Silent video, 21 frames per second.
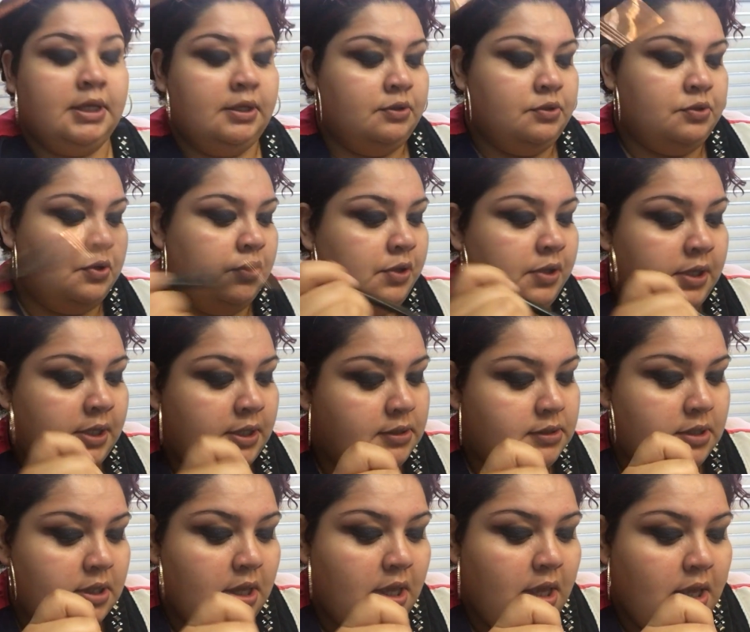going to show you
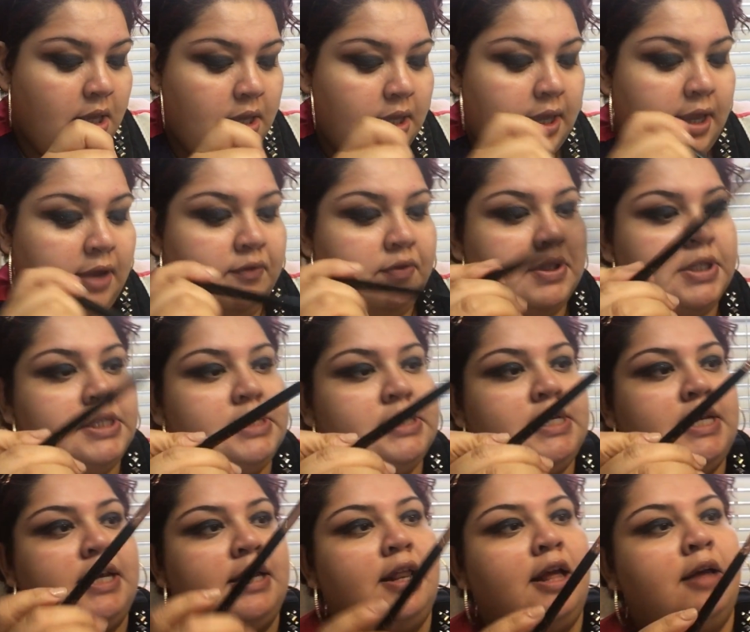because you can't really see it.